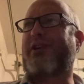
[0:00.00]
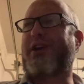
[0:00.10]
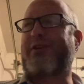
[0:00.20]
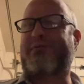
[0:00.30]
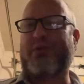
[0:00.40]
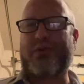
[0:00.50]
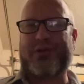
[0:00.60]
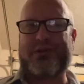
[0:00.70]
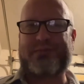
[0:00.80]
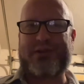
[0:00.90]
to late
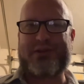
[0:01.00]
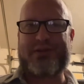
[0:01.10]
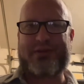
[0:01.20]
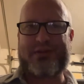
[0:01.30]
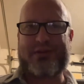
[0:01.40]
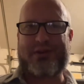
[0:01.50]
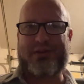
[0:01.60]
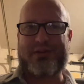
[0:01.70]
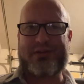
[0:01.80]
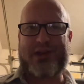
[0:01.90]
40s, but
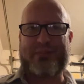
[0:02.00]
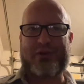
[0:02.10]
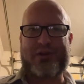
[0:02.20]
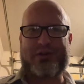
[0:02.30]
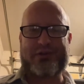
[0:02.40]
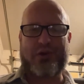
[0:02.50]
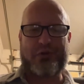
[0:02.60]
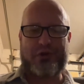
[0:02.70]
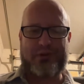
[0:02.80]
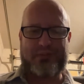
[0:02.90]
a couple years
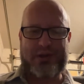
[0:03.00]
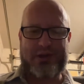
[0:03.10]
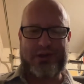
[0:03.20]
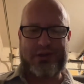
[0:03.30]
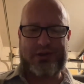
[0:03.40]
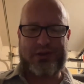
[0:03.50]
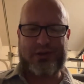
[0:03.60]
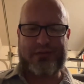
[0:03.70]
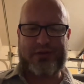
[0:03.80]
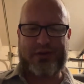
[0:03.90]
older than me,
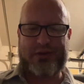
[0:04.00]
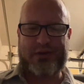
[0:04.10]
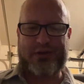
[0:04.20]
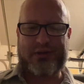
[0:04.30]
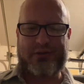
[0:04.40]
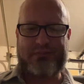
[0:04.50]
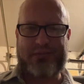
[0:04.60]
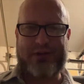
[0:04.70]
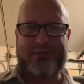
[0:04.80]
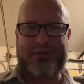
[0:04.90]
if you're in your
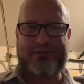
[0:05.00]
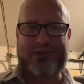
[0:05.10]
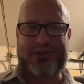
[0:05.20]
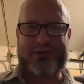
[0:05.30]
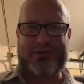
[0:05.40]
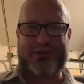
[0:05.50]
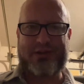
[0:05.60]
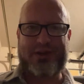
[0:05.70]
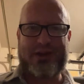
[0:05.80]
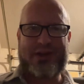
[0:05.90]
mid 50s or
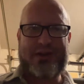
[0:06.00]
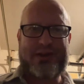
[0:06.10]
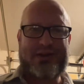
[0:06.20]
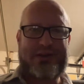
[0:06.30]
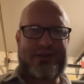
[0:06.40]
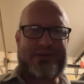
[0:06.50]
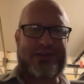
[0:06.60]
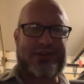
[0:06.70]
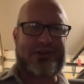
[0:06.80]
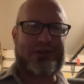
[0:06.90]

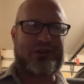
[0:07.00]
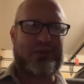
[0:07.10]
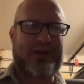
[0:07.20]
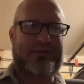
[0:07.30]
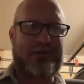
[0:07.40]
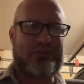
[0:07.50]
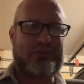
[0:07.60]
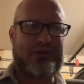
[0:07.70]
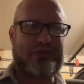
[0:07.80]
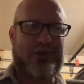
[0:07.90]
60s or whatever,
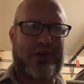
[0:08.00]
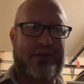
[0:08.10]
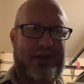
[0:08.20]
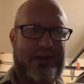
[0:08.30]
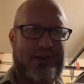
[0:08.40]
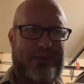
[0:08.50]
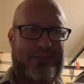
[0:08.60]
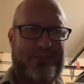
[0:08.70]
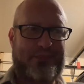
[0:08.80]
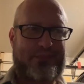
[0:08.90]
you saw the
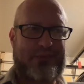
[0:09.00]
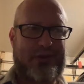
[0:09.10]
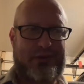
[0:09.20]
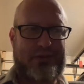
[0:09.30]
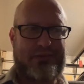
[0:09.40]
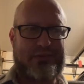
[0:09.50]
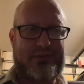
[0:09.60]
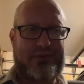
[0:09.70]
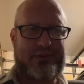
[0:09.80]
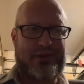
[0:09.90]

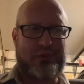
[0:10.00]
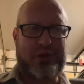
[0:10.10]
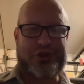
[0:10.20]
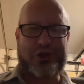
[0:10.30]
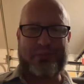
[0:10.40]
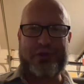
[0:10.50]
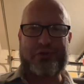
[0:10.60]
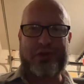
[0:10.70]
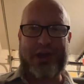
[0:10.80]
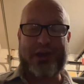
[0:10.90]
original
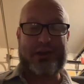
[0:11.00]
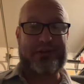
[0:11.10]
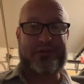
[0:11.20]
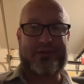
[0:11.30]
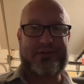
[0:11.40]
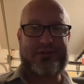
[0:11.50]
moon landings,